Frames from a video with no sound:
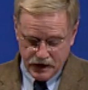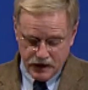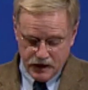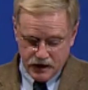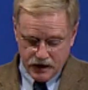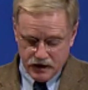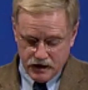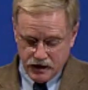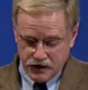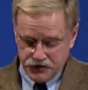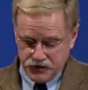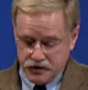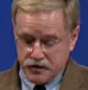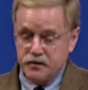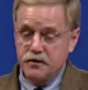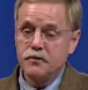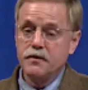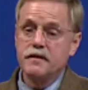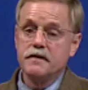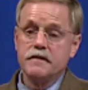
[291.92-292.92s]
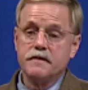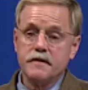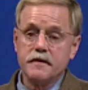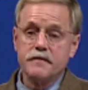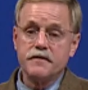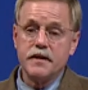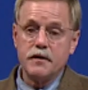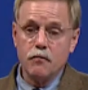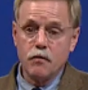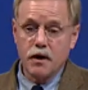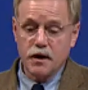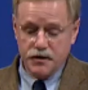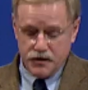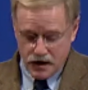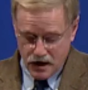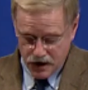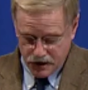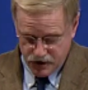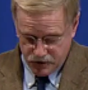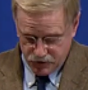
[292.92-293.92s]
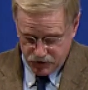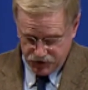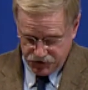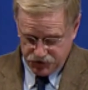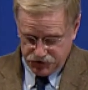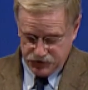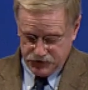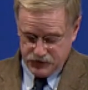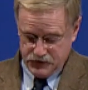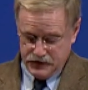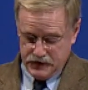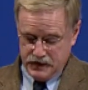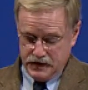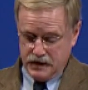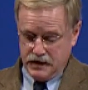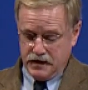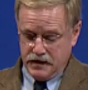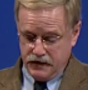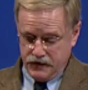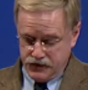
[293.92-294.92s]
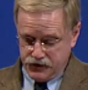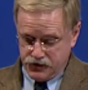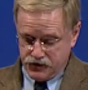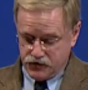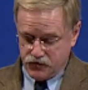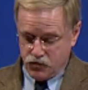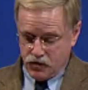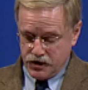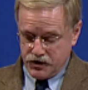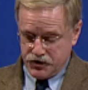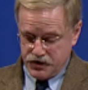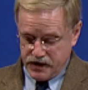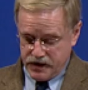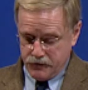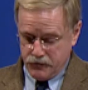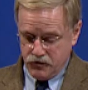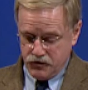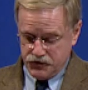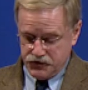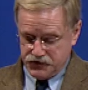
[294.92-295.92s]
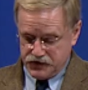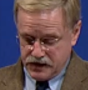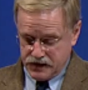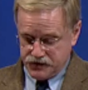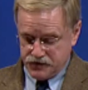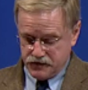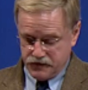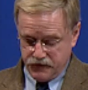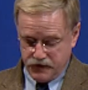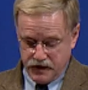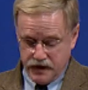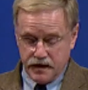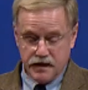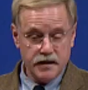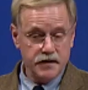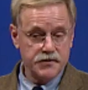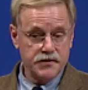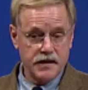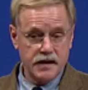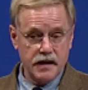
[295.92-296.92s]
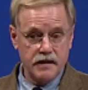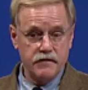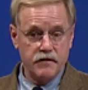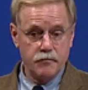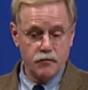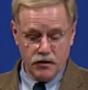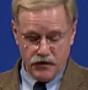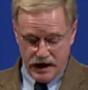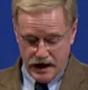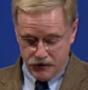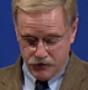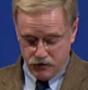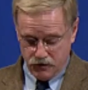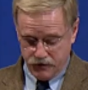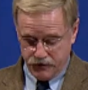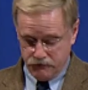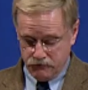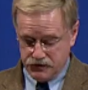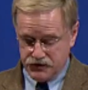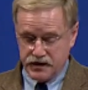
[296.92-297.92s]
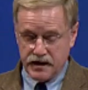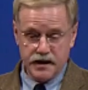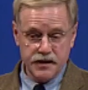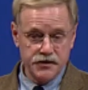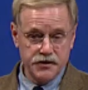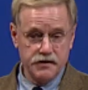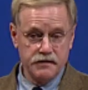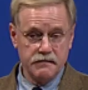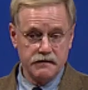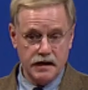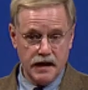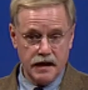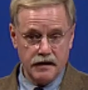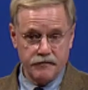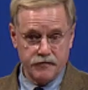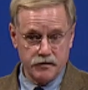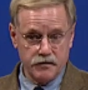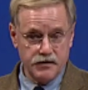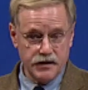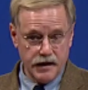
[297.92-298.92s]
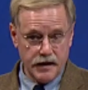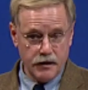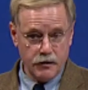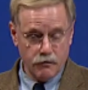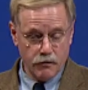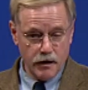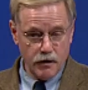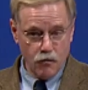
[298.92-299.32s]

constituting 51 documents. This is what Chambers testified Hiss gave him without authorization after January 1,